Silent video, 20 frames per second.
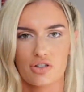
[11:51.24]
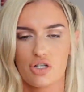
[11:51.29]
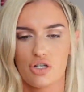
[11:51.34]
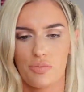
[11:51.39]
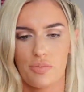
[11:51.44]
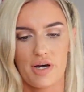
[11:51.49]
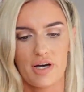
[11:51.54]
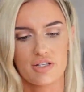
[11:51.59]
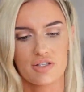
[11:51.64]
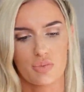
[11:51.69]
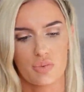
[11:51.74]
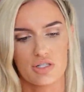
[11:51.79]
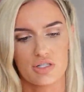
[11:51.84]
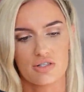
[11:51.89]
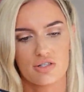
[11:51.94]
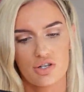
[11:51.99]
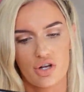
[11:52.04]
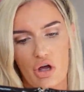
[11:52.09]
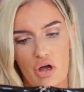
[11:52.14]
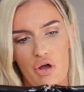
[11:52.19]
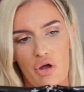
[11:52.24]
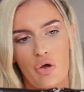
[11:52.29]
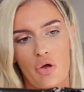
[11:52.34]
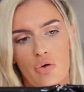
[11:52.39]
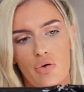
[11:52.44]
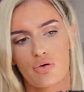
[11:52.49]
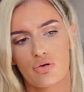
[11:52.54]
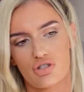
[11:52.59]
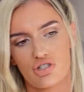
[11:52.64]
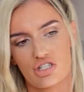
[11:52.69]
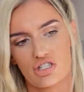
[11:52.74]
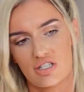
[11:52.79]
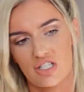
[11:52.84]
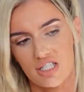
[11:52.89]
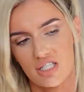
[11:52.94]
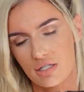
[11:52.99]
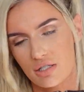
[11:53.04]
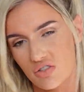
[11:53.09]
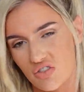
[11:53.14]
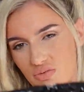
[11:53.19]
two birds, one stone, or just an
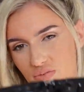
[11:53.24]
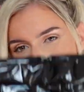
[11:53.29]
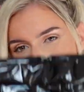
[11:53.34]
excuse for